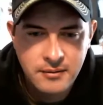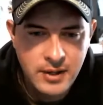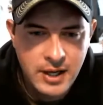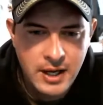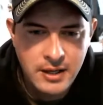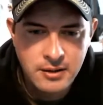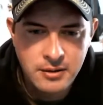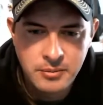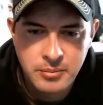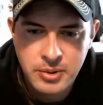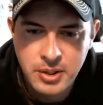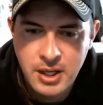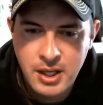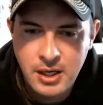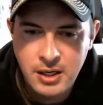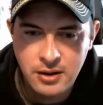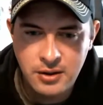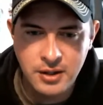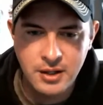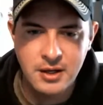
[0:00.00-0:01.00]
I don't put
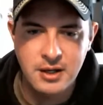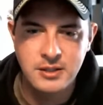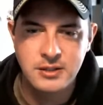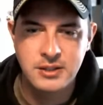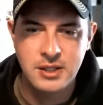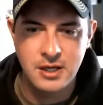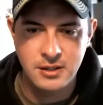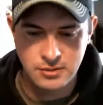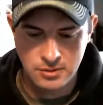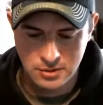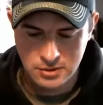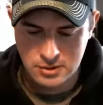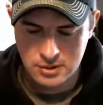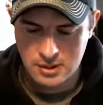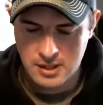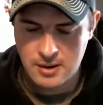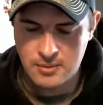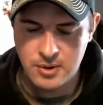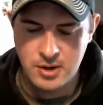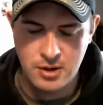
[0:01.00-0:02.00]
anything on schedule, so
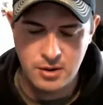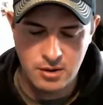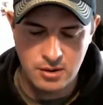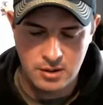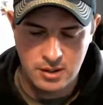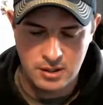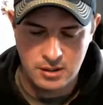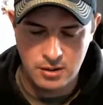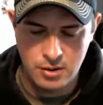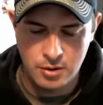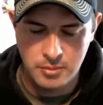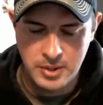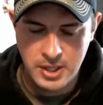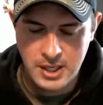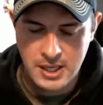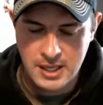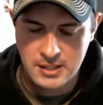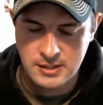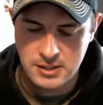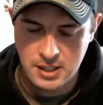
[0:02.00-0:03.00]
that way nobody
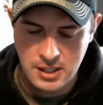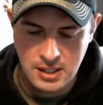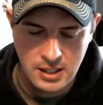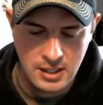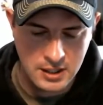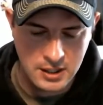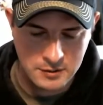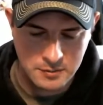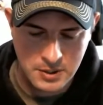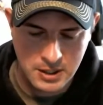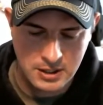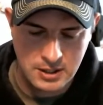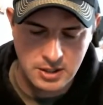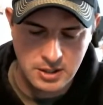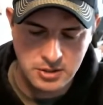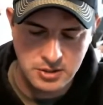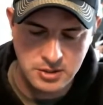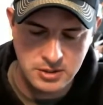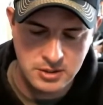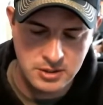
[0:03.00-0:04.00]
has any
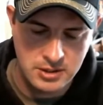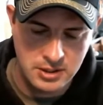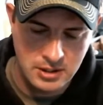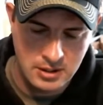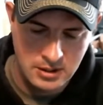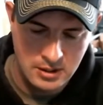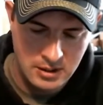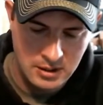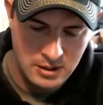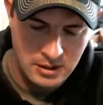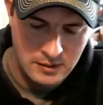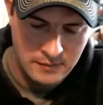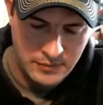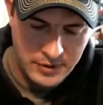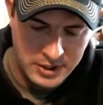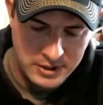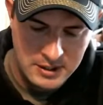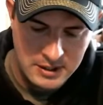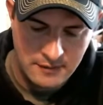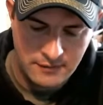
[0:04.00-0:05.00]
expectations
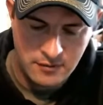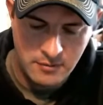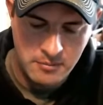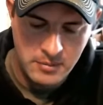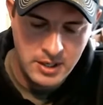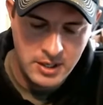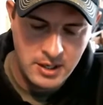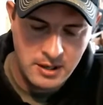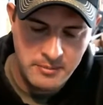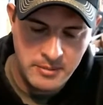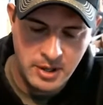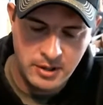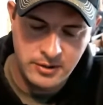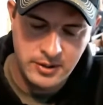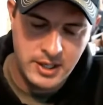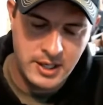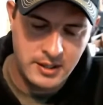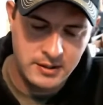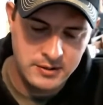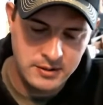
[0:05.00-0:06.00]
except for Monday
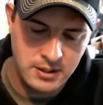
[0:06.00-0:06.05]
meltdowns.